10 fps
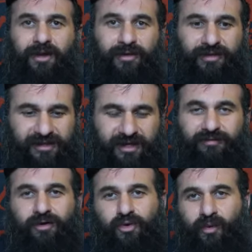you'll
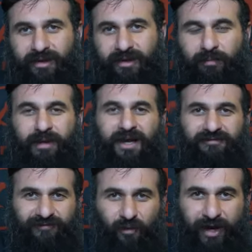discover twenty will become
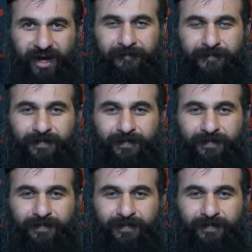forty,